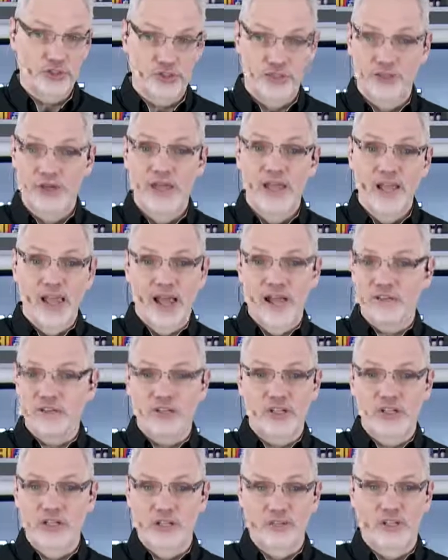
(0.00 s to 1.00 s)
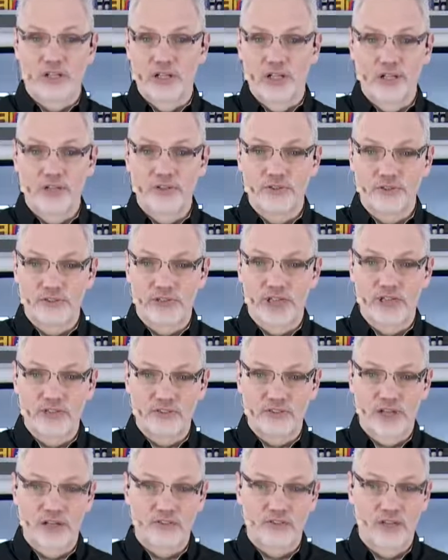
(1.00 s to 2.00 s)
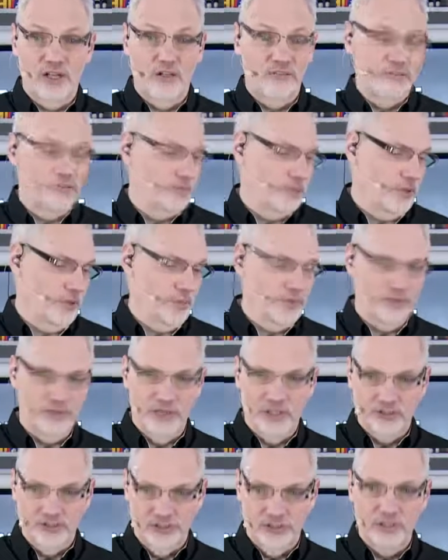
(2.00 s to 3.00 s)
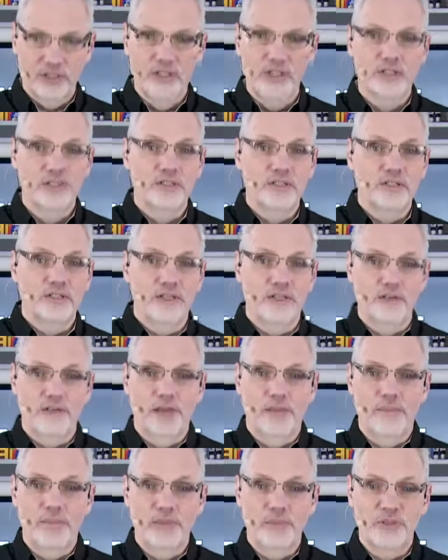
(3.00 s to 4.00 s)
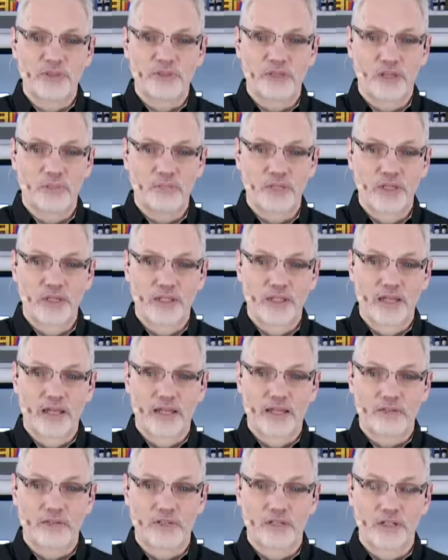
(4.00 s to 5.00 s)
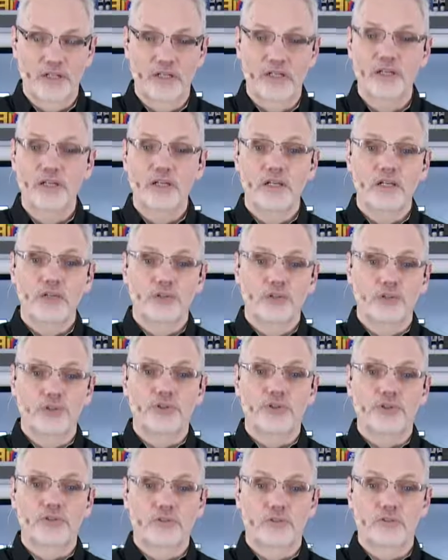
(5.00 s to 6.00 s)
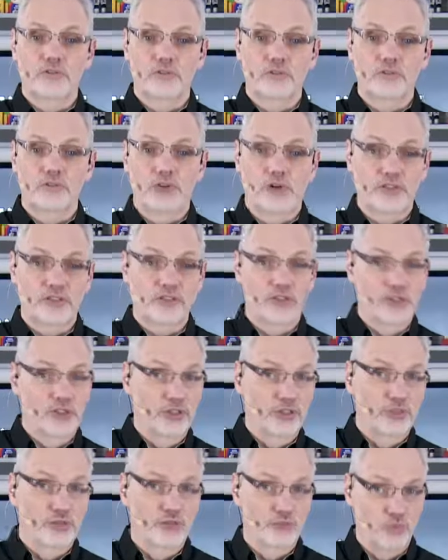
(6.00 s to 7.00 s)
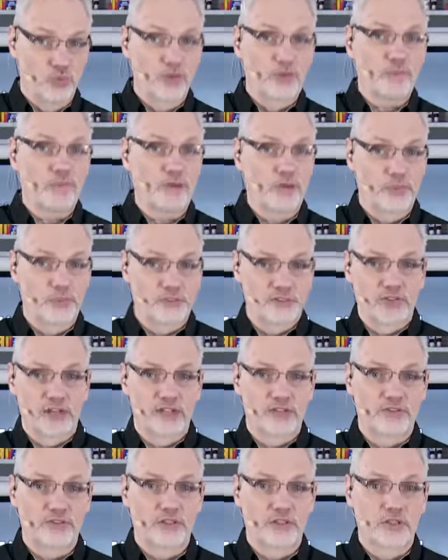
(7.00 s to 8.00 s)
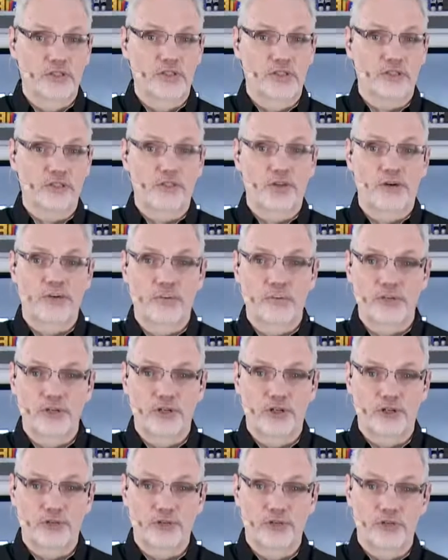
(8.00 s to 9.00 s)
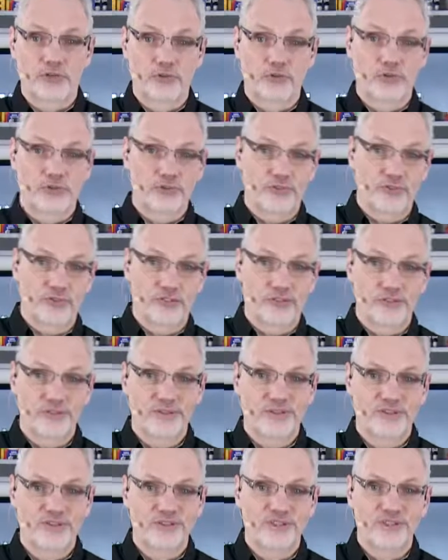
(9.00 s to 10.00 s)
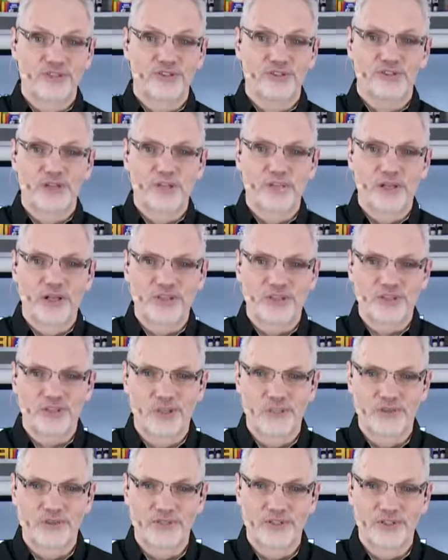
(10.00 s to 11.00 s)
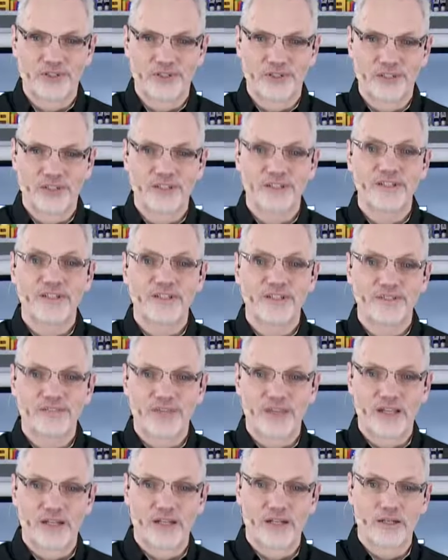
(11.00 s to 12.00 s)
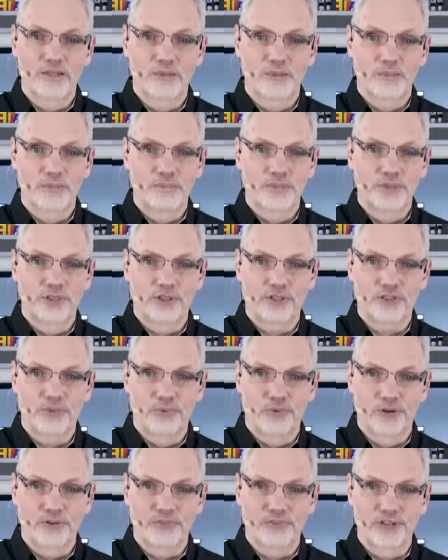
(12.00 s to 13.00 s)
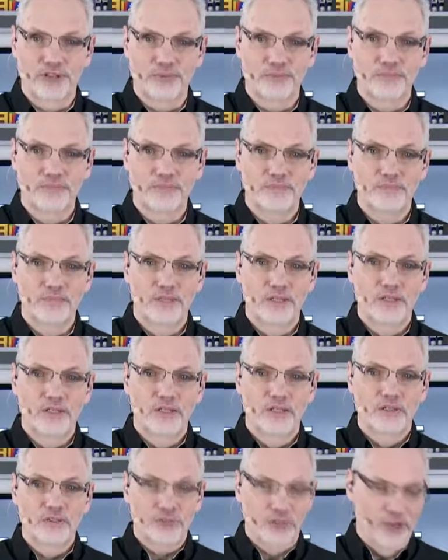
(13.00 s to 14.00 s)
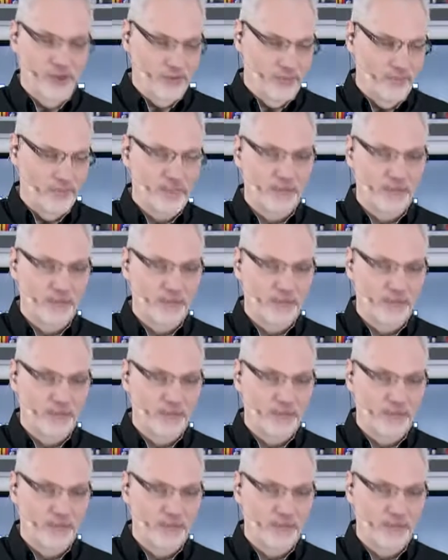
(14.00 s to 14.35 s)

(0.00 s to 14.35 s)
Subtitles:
or outside. There's a lot of use cases outside for ProPresenter. That may be something that you could start to use with ProPresenter in your current production tools to streamline some of your production workflow. So